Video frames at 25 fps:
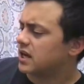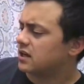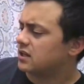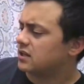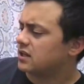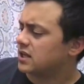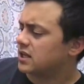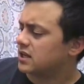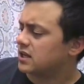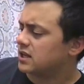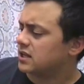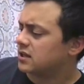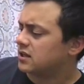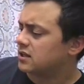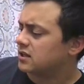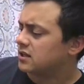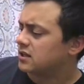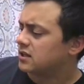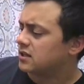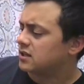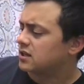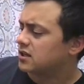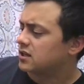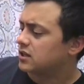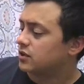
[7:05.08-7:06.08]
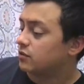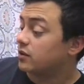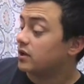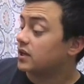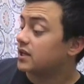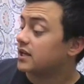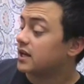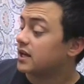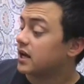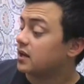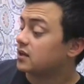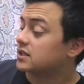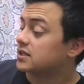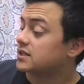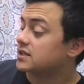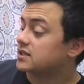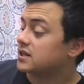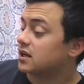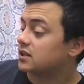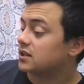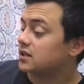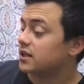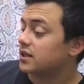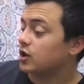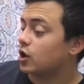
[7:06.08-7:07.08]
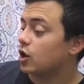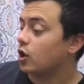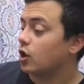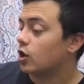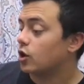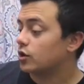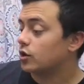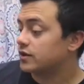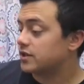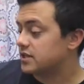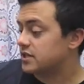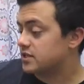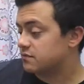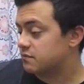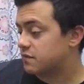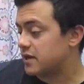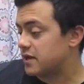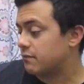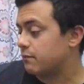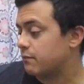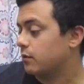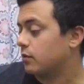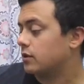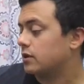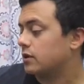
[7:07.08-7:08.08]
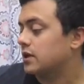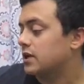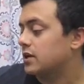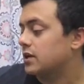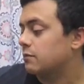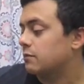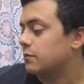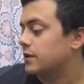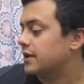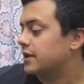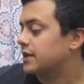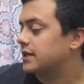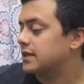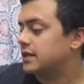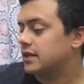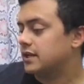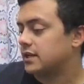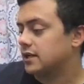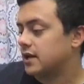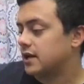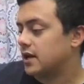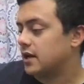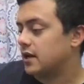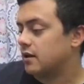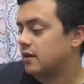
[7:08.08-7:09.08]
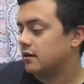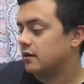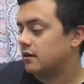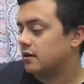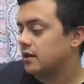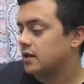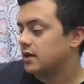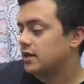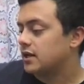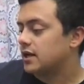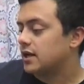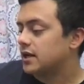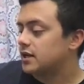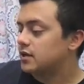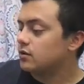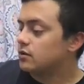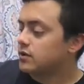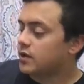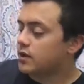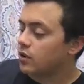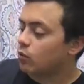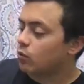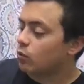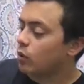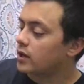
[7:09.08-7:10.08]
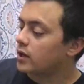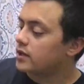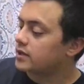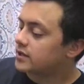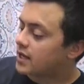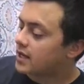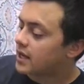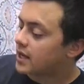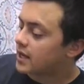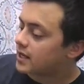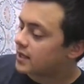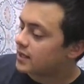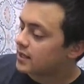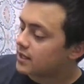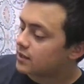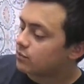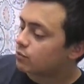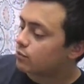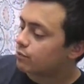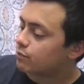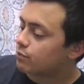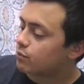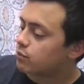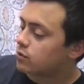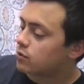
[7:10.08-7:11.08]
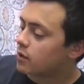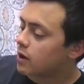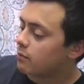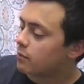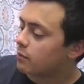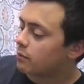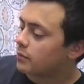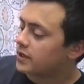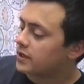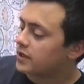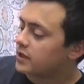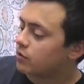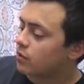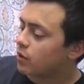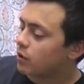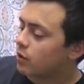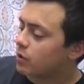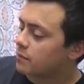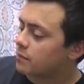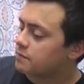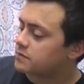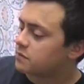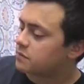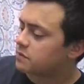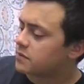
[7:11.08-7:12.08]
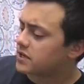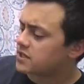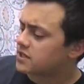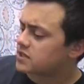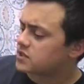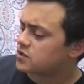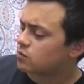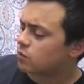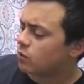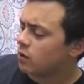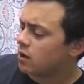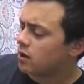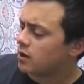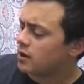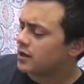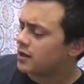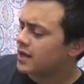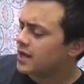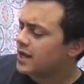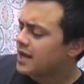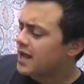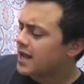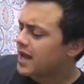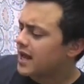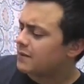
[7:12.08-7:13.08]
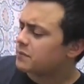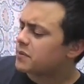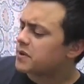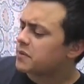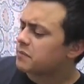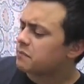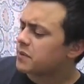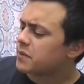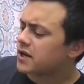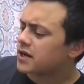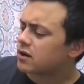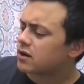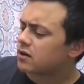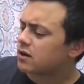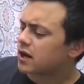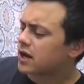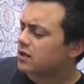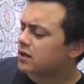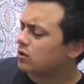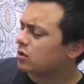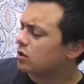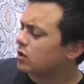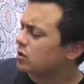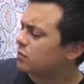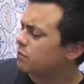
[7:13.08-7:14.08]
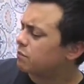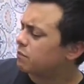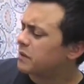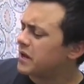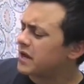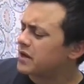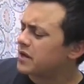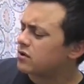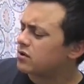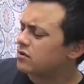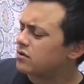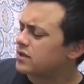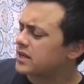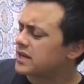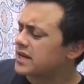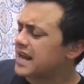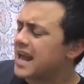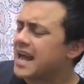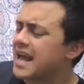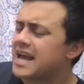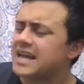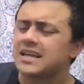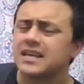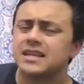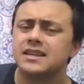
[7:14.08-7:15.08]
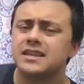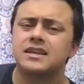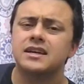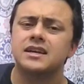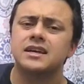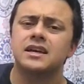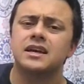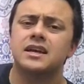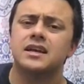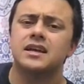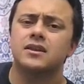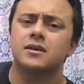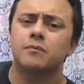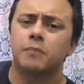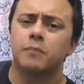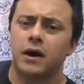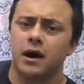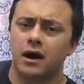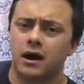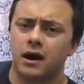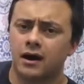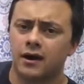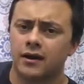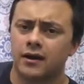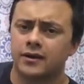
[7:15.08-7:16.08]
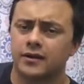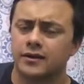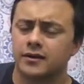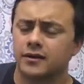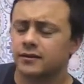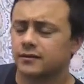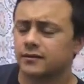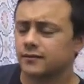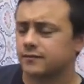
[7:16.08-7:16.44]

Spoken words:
ugly. The really ugly duckling heard these people, but he didn't care. He knew that one day he would probably grow up to be a swan and be bigger and look better than anything in the pond.